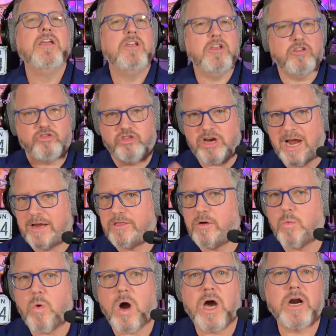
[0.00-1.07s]
you check the
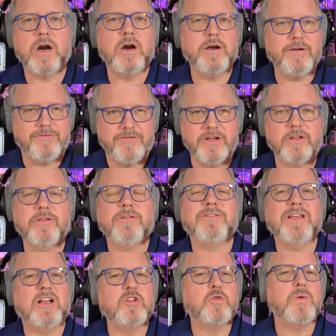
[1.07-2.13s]
water, you fill the
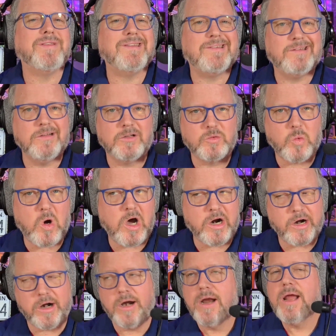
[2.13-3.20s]
cells with distilled
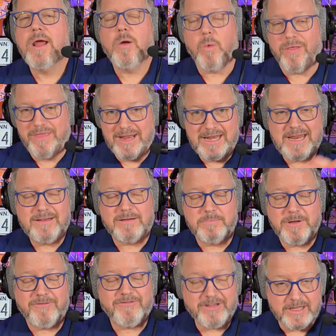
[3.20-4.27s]
water when they need to
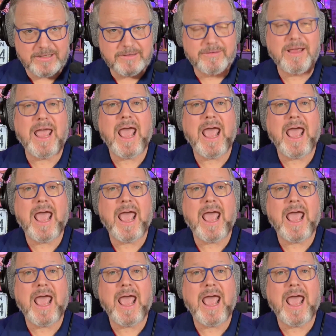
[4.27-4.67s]
be filled.